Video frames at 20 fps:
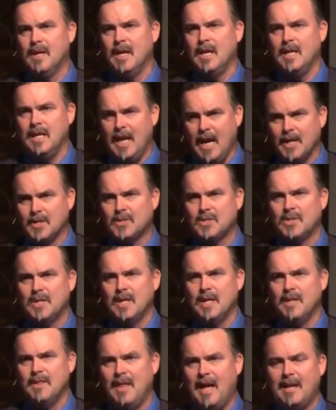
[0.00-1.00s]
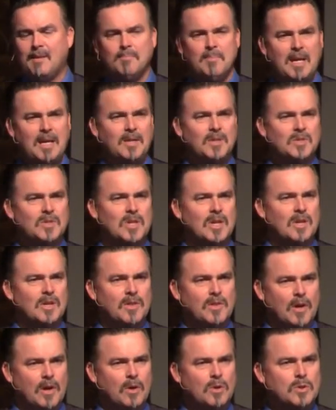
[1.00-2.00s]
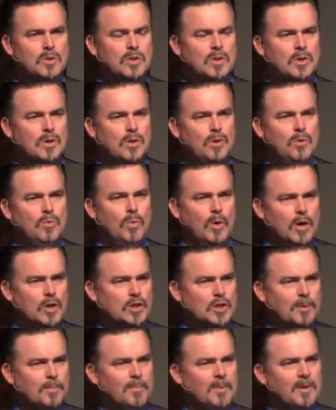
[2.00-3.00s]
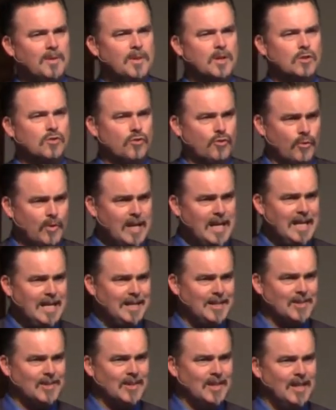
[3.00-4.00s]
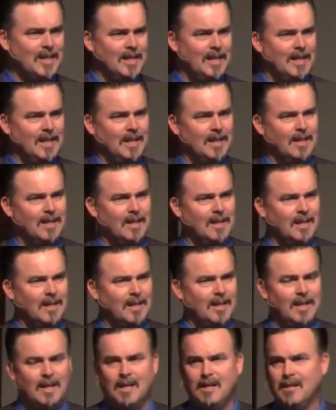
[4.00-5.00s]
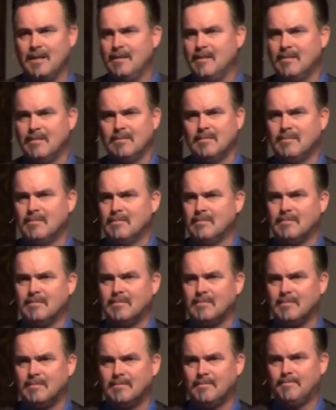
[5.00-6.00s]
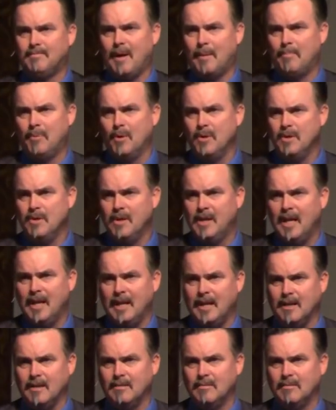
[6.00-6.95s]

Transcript: Yes, that means those who worship the trees in Papua New Guinea.